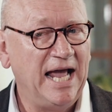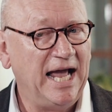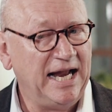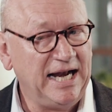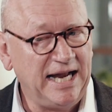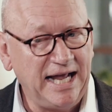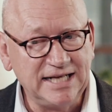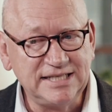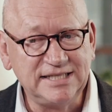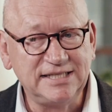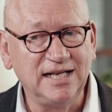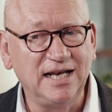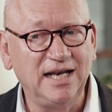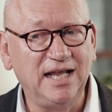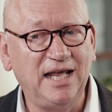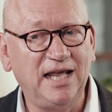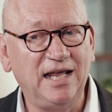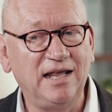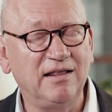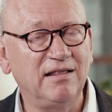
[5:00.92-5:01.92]
And
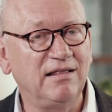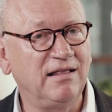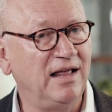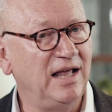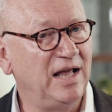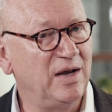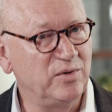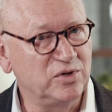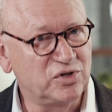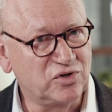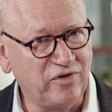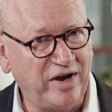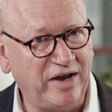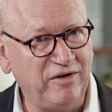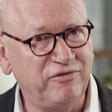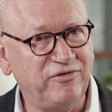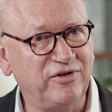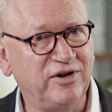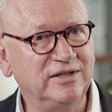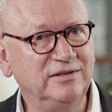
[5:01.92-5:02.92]
actually, it was
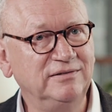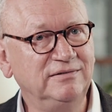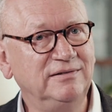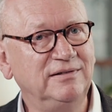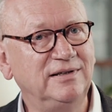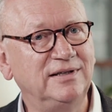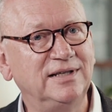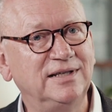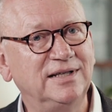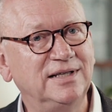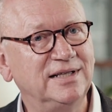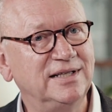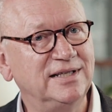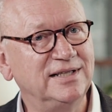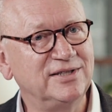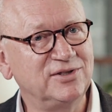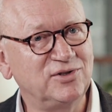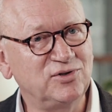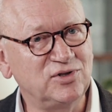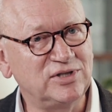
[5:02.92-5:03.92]
great fun
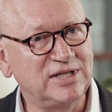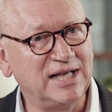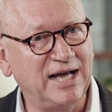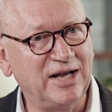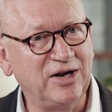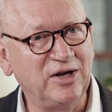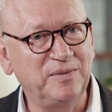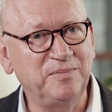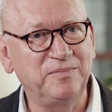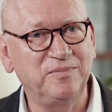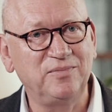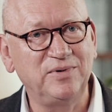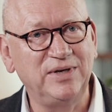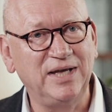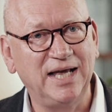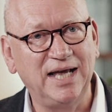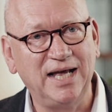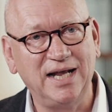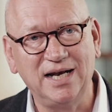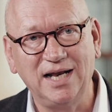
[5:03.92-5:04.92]
to start up. We
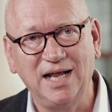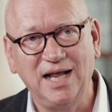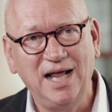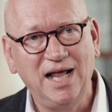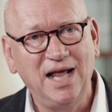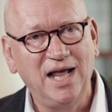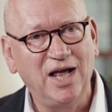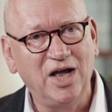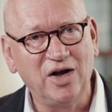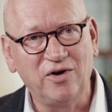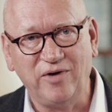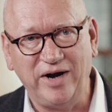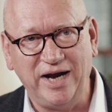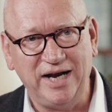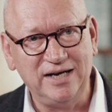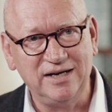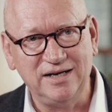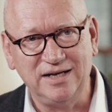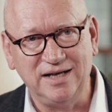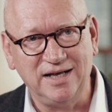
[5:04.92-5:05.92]
had a
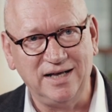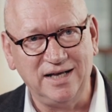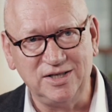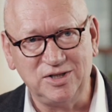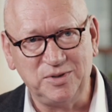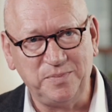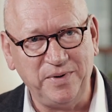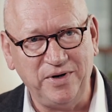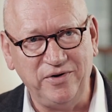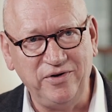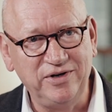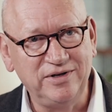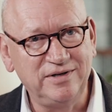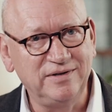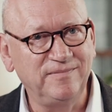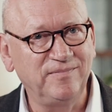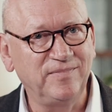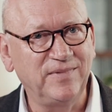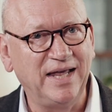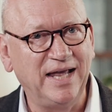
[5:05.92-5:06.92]
great spirit,
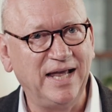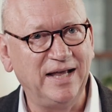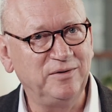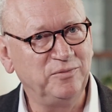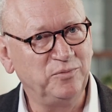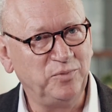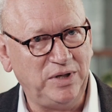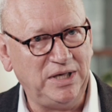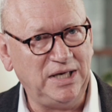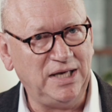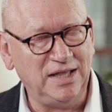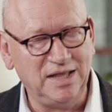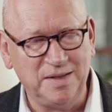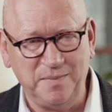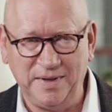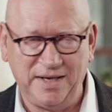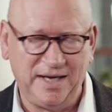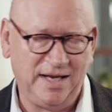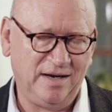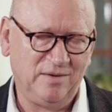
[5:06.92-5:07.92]
and we in the
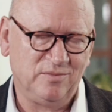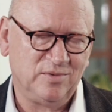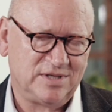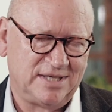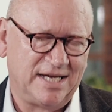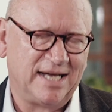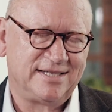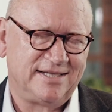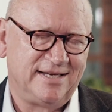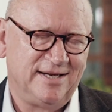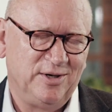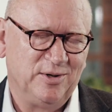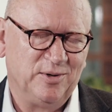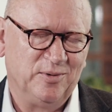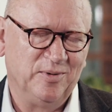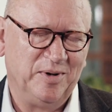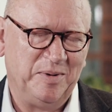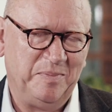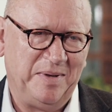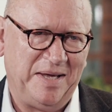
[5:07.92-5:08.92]
beginning was actually
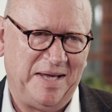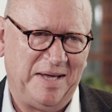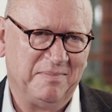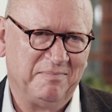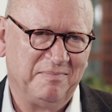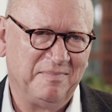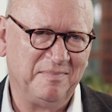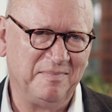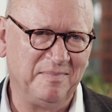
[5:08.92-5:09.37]
only me.